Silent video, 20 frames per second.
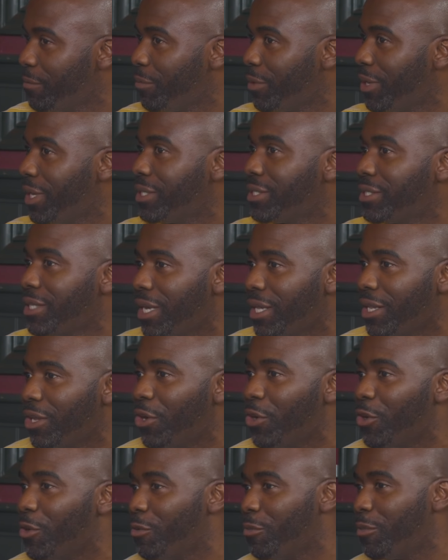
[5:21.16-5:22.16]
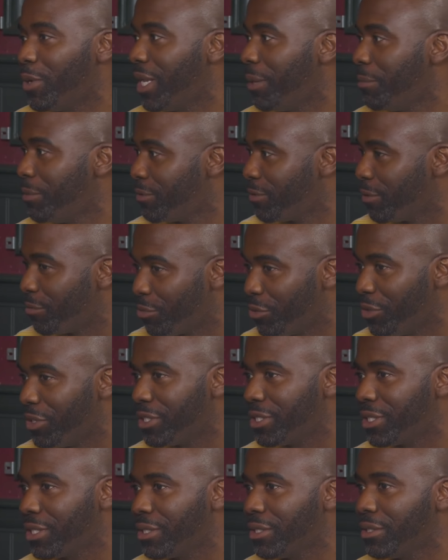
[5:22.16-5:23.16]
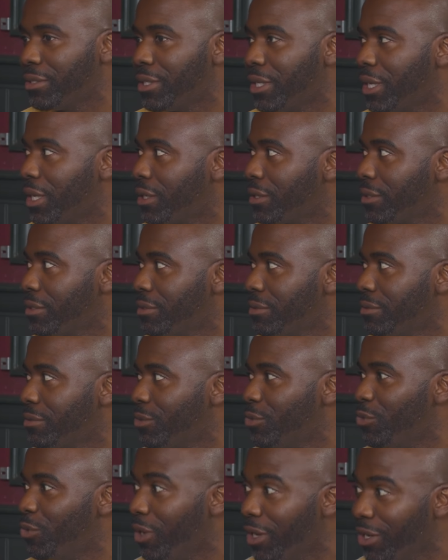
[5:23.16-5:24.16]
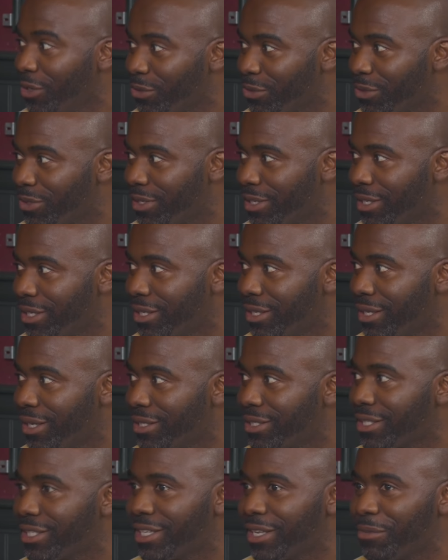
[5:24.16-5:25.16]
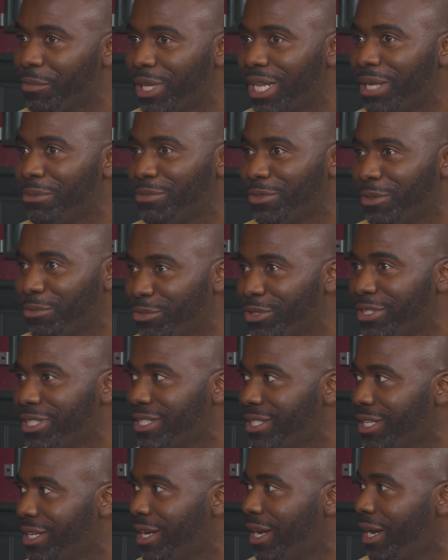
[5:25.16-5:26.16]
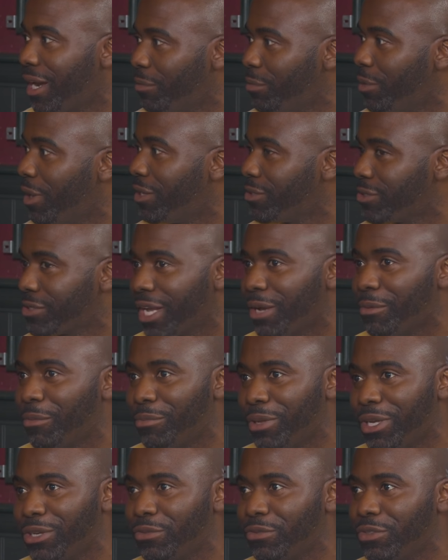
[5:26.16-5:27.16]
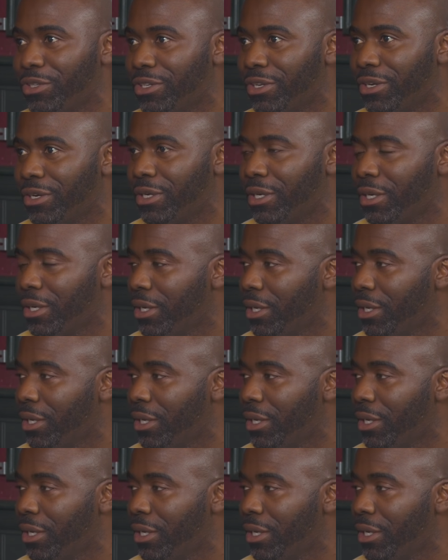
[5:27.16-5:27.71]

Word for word: But I said, "Oh, my name is Fabrice," and they're like, "Who are you?" I said, "Hey, my name's Fabrice. I'm asked to come and play with you lot."